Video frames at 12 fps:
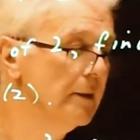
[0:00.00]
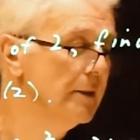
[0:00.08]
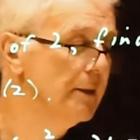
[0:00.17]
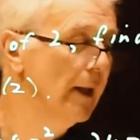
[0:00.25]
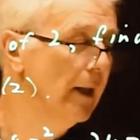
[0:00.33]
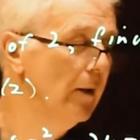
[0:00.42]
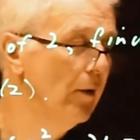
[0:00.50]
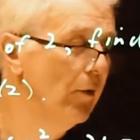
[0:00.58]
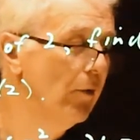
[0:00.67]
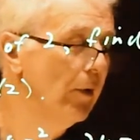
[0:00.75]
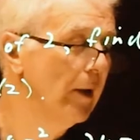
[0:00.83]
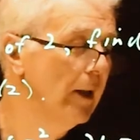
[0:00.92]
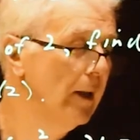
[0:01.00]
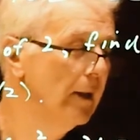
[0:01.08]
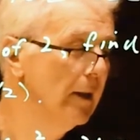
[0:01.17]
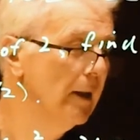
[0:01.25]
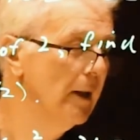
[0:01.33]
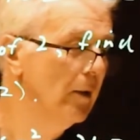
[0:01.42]
z3
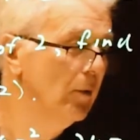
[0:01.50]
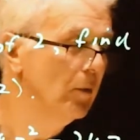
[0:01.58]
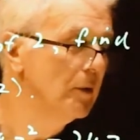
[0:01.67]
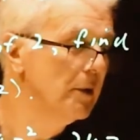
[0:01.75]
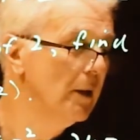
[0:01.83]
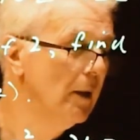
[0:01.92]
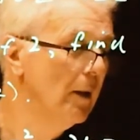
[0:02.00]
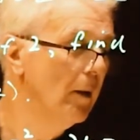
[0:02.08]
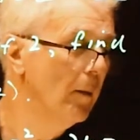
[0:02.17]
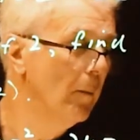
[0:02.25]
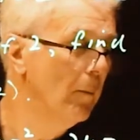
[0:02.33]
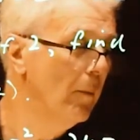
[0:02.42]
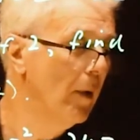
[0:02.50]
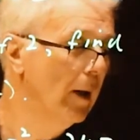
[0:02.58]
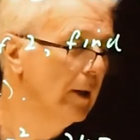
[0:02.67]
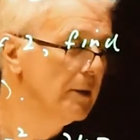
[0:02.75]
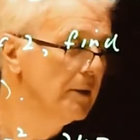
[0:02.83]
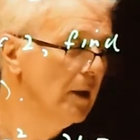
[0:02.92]
equals
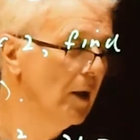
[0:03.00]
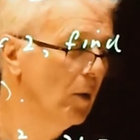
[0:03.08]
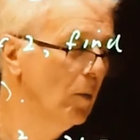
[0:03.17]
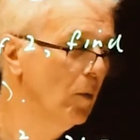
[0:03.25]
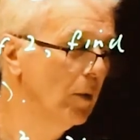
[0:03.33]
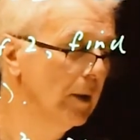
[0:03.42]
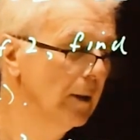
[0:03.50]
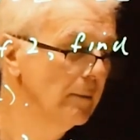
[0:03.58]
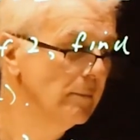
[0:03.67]
minus a quarter.